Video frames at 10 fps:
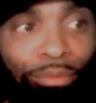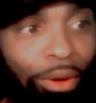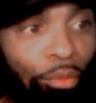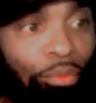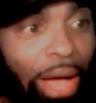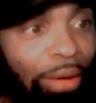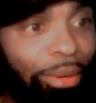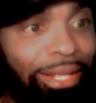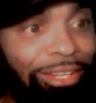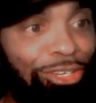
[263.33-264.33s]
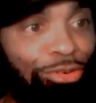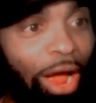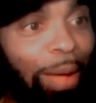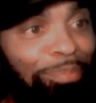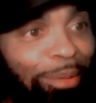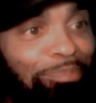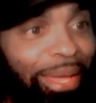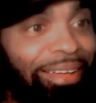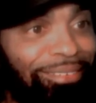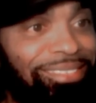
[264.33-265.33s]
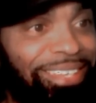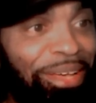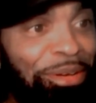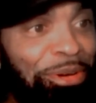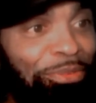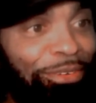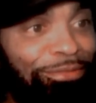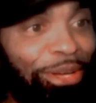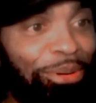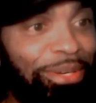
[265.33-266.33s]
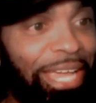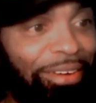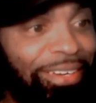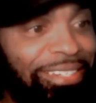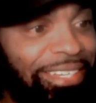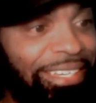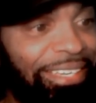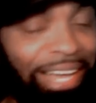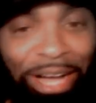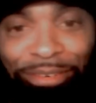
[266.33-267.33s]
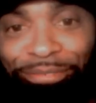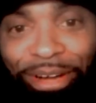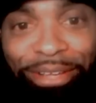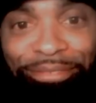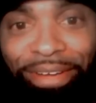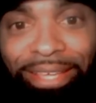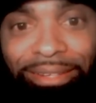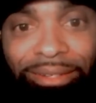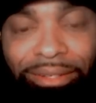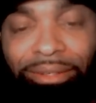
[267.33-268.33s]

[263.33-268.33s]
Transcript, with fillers: Well, why would he drop the belts with no guarantee of a fucking fight?